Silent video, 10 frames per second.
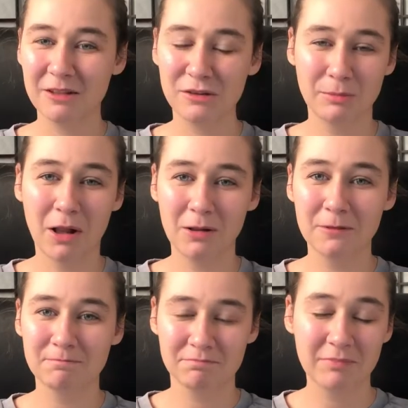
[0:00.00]

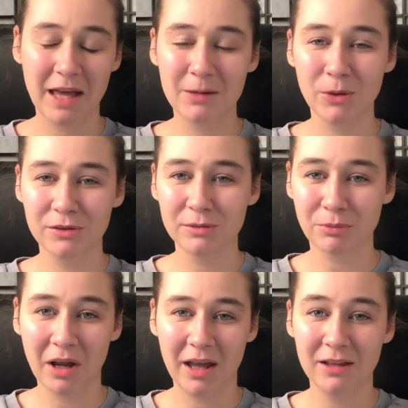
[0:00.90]
small animals,
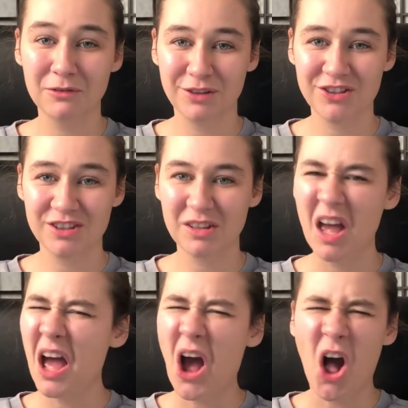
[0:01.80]
prey, fishes,
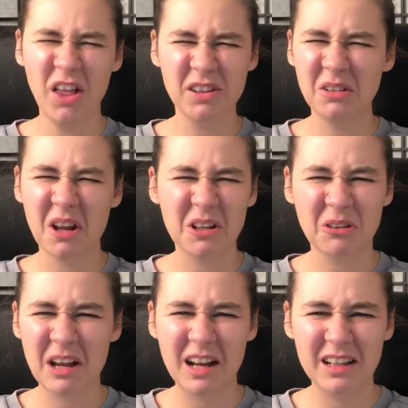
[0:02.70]
also not a
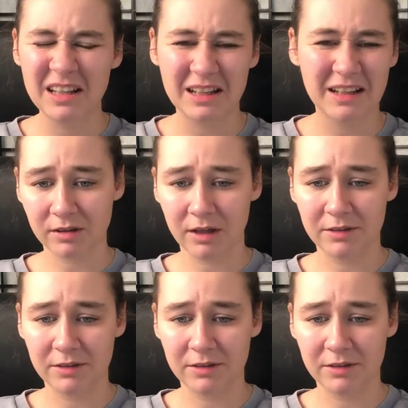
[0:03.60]
great idea. I